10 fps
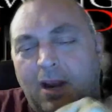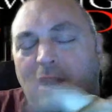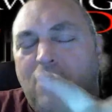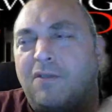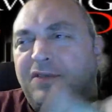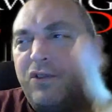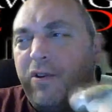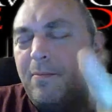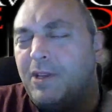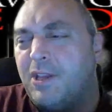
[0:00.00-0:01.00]
not Gulf
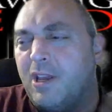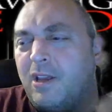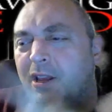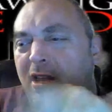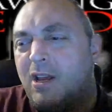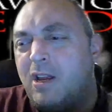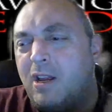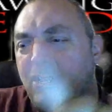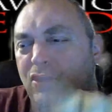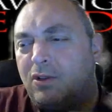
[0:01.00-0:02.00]
Stream, but
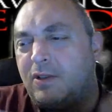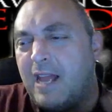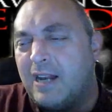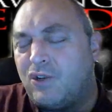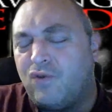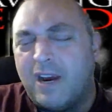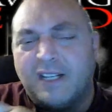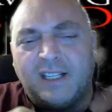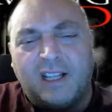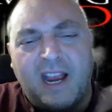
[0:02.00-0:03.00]
that
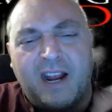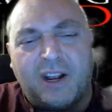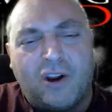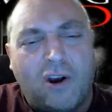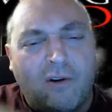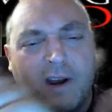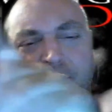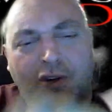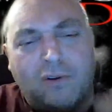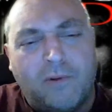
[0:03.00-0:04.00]
transatlantic
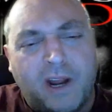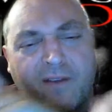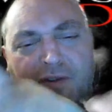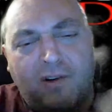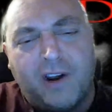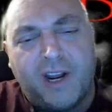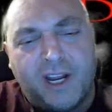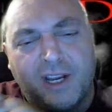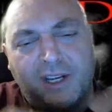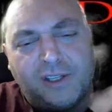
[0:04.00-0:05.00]
current or whatever it
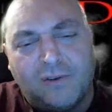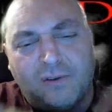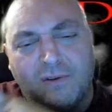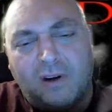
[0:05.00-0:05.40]
is, or